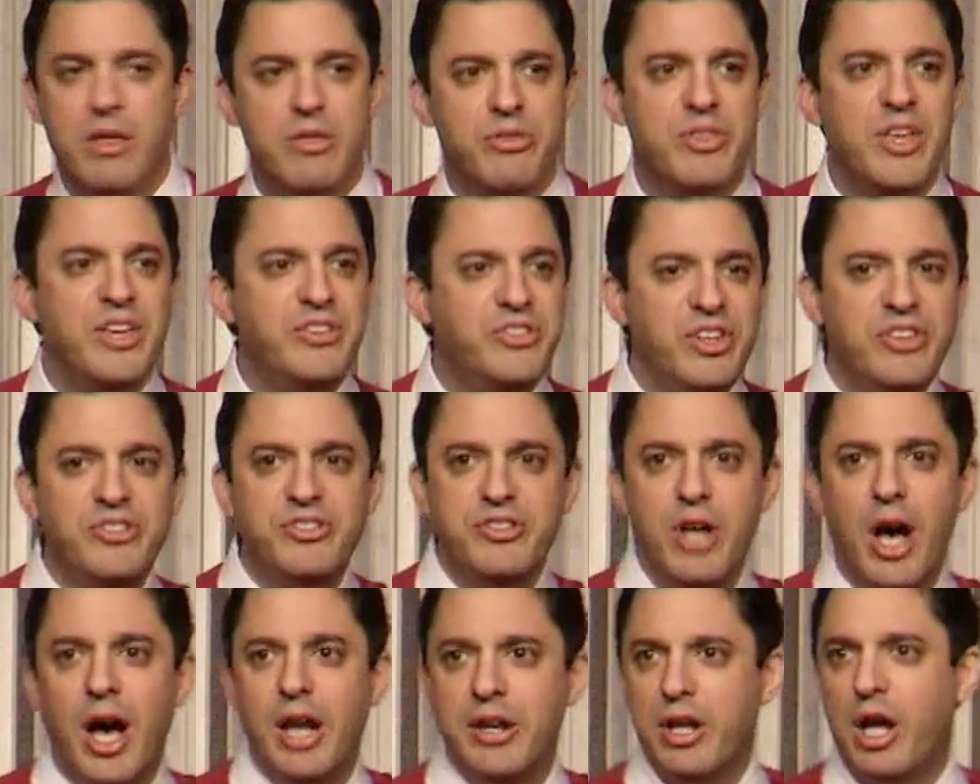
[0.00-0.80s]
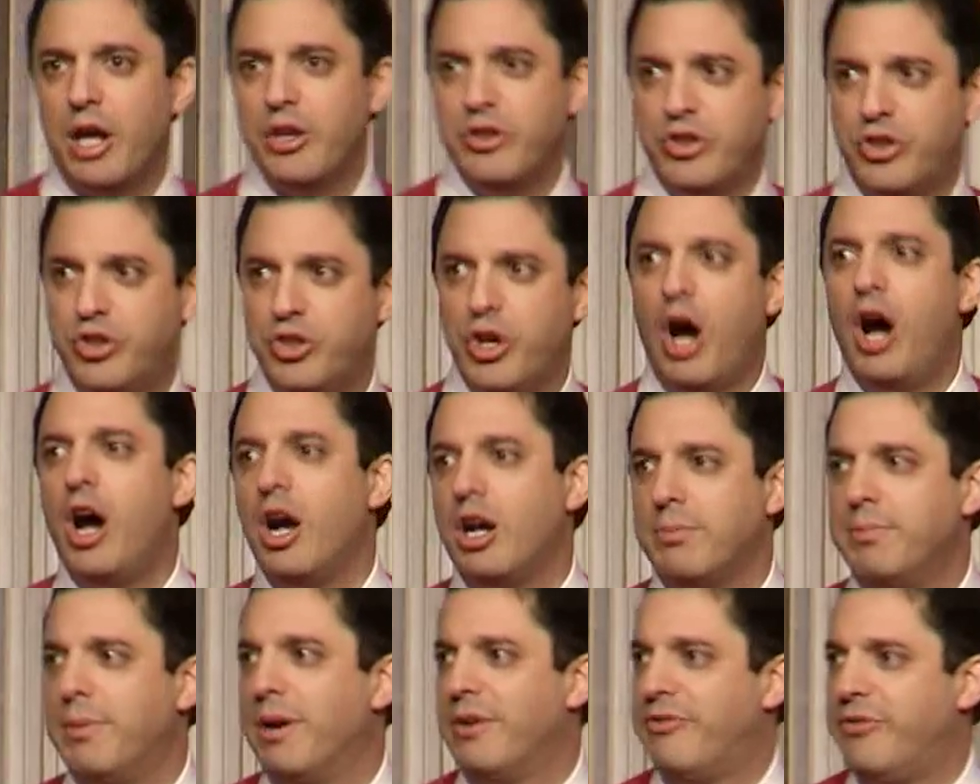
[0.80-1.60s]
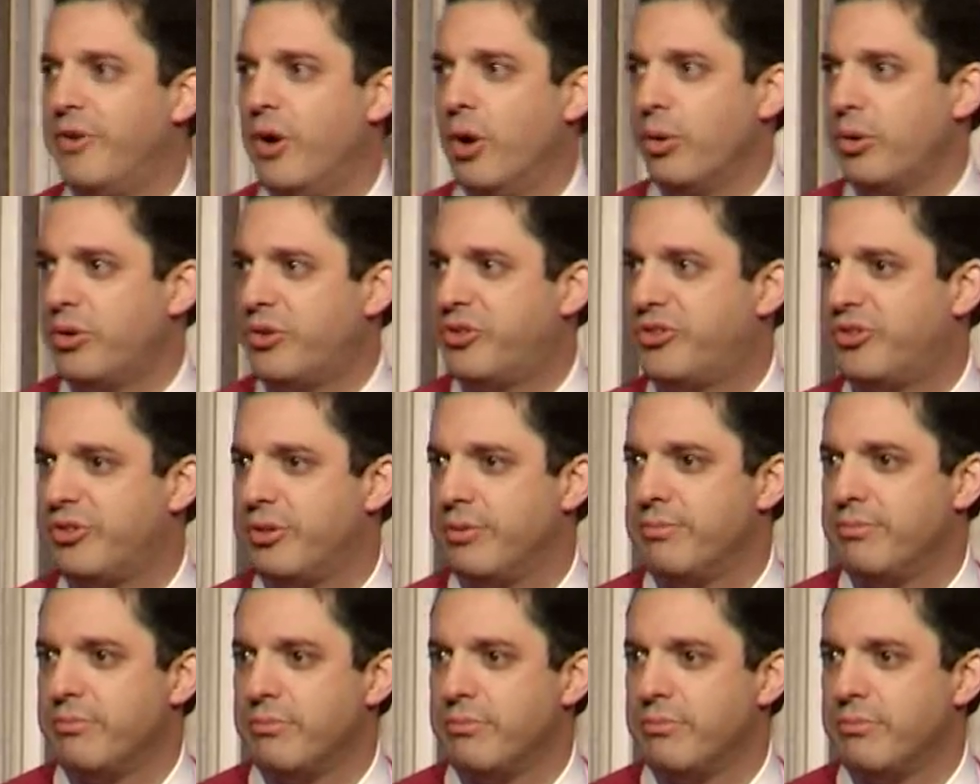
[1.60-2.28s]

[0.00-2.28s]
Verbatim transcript: This is not dogma, folks.